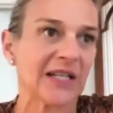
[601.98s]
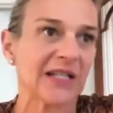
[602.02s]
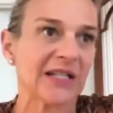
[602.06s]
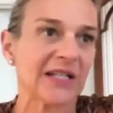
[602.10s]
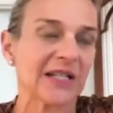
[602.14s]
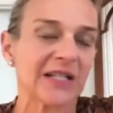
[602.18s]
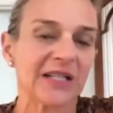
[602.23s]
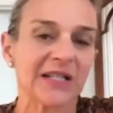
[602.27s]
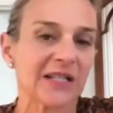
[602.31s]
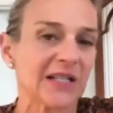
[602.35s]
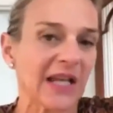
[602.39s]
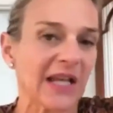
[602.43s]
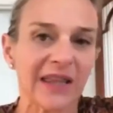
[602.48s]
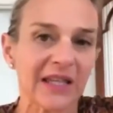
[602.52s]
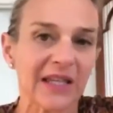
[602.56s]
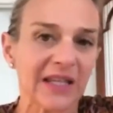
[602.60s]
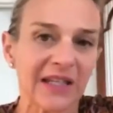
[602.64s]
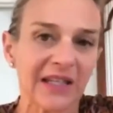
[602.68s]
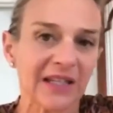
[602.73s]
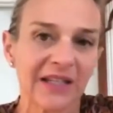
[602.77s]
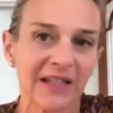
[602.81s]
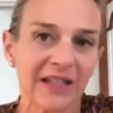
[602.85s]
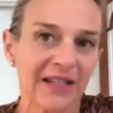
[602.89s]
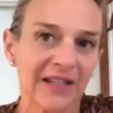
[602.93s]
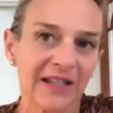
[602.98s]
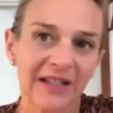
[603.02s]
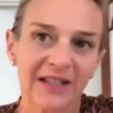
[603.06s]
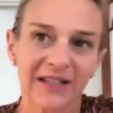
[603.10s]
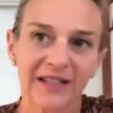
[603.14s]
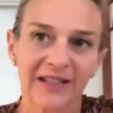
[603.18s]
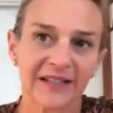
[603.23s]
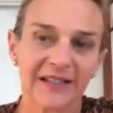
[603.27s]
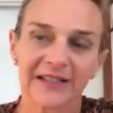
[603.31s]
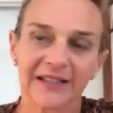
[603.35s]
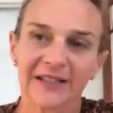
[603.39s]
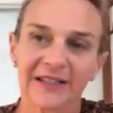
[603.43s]
it's nothing
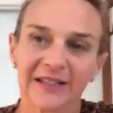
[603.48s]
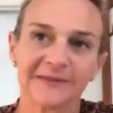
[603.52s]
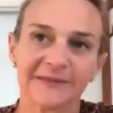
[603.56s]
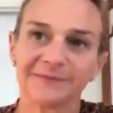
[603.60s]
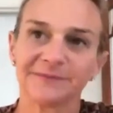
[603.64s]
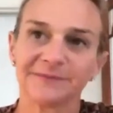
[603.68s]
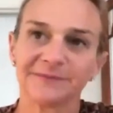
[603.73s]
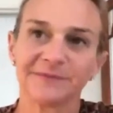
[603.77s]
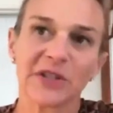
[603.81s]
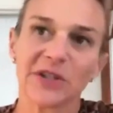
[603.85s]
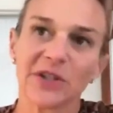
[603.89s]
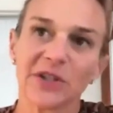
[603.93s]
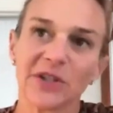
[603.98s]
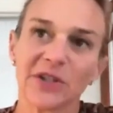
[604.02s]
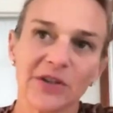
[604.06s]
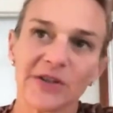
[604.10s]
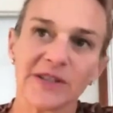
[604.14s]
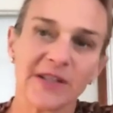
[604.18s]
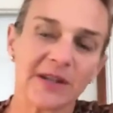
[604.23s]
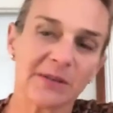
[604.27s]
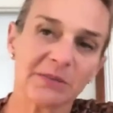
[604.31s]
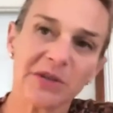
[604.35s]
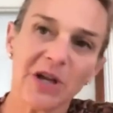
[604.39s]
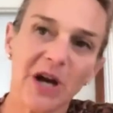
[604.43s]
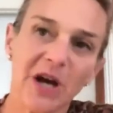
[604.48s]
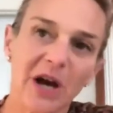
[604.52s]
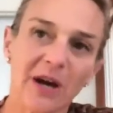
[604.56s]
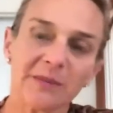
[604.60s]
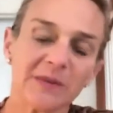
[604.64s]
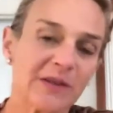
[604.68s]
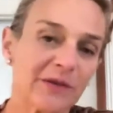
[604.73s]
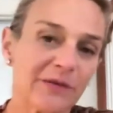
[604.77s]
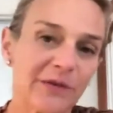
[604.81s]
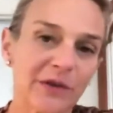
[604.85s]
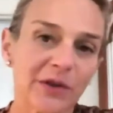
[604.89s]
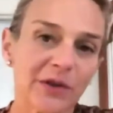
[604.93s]
you know
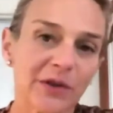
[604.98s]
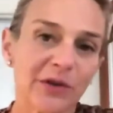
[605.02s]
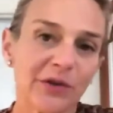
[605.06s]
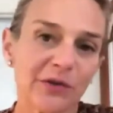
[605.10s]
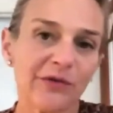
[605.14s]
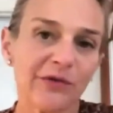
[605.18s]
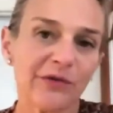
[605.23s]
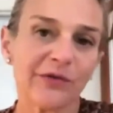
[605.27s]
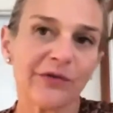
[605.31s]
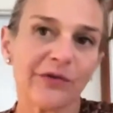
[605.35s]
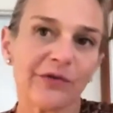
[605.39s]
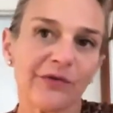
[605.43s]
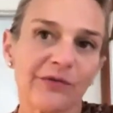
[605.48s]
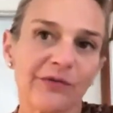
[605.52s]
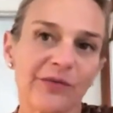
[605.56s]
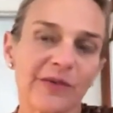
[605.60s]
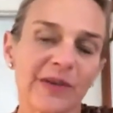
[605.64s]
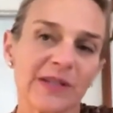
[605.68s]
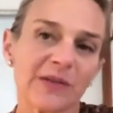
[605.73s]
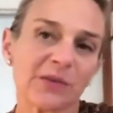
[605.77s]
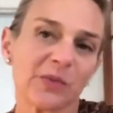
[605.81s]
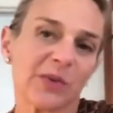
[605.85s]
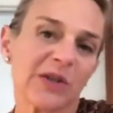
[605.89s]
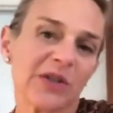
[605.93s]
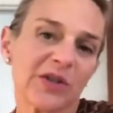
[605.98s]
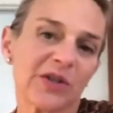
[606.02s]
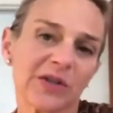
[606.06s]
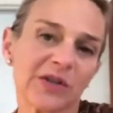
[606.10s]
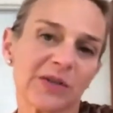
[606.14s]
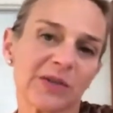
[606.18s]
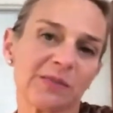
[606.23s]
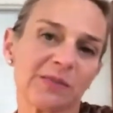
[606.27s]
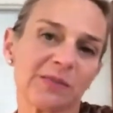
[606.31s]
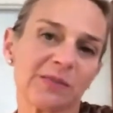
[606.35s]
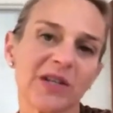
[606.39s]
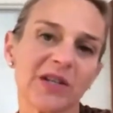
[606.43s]
sometimes if you've as we just
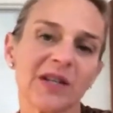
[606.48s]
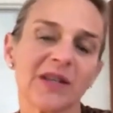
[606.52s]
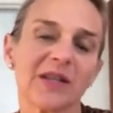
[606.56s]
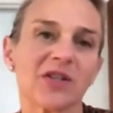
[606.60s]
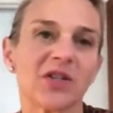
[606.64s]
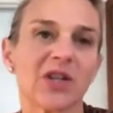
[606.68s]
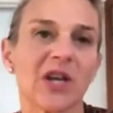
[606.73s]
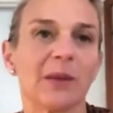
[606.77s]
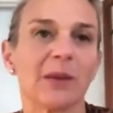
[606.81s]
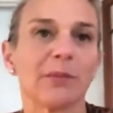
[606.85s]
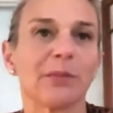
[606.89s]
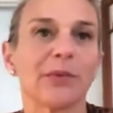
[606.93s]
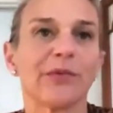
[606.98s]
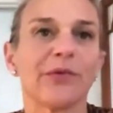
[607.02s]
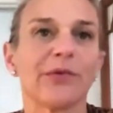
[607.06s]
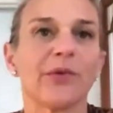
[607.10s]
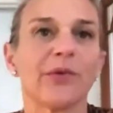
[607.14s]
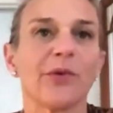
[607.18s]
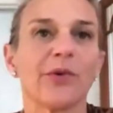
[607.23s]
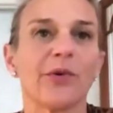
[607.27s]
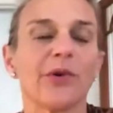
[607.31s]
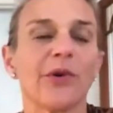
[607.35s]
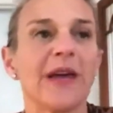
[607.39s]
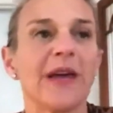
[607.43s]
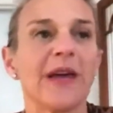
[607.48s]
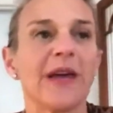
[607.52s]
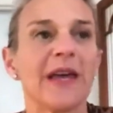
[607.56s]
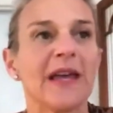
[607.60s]
mentioned in the chat before